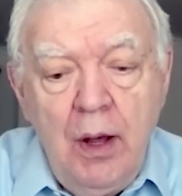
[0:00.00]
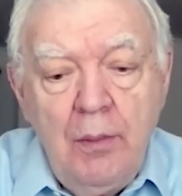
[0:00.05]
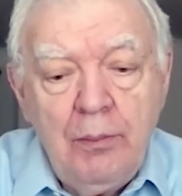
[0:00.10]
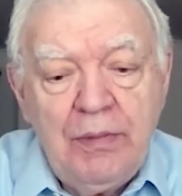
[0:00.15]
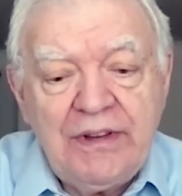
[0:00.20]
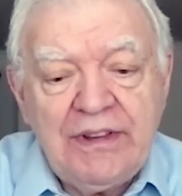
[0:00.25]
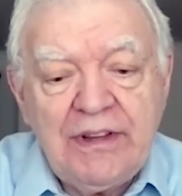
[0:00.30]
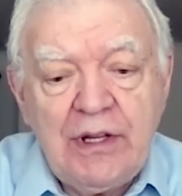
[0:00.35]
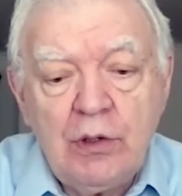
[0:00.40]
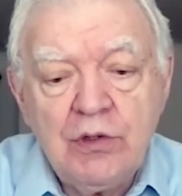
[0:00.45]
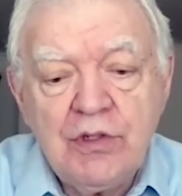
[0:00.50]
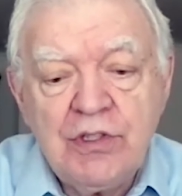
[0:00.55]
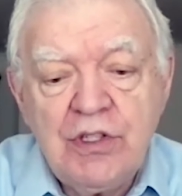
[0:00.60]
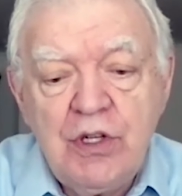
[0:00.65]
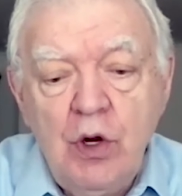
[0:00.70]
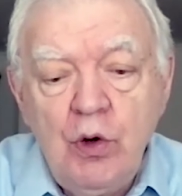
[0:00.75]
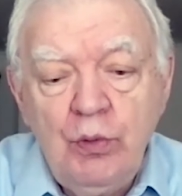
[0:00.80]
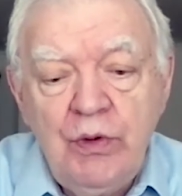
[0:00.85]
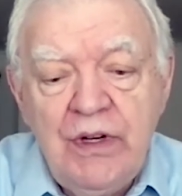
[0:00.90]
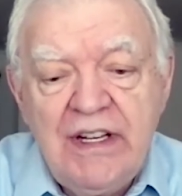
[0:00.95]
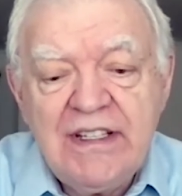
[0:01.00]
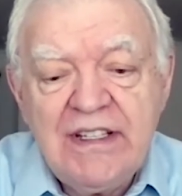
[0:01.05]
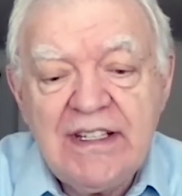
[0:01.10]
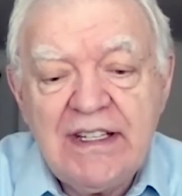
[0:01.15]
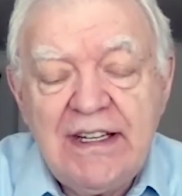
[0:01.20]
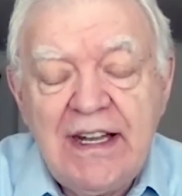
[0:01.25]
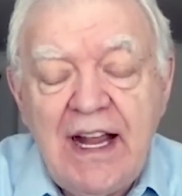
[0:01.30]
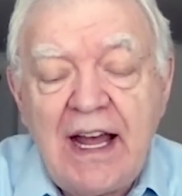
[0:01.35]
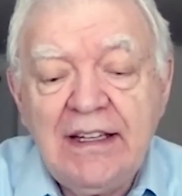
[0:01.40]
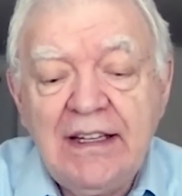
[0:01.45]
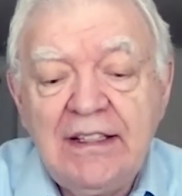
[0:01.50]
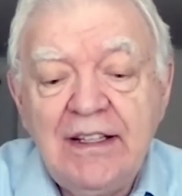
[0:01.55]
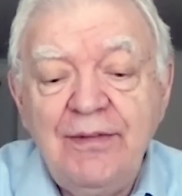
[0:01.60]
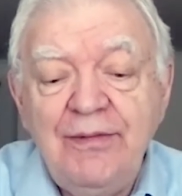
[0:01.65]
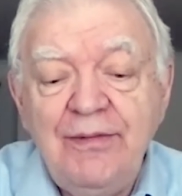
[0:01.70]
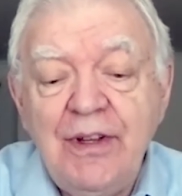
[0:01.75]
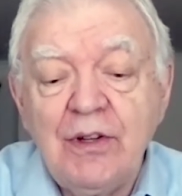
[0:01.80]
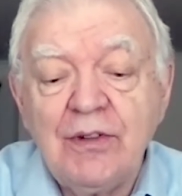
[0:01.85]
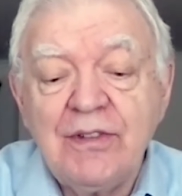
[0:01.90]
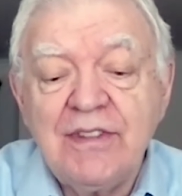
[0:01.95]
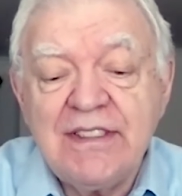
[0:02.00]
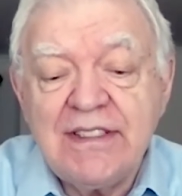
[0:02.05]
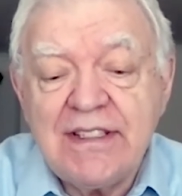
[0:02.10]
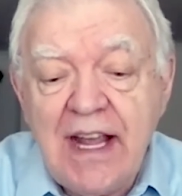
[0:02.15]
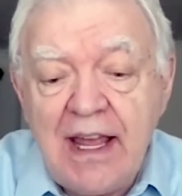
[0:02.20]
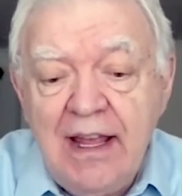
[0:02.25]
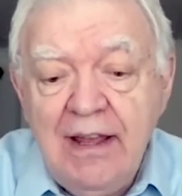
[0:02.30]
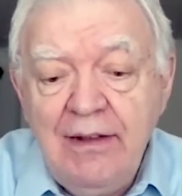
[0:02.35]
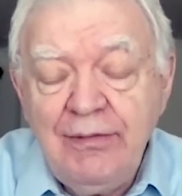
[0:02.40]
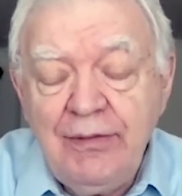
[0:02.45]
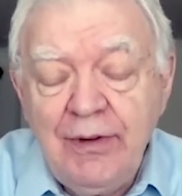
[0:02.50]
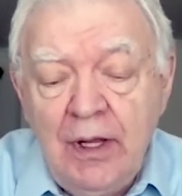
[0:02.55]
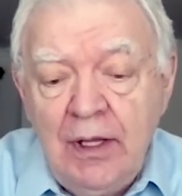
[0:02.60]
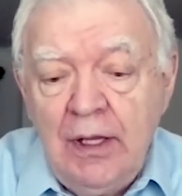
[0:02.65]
but there's no reason not to feel safe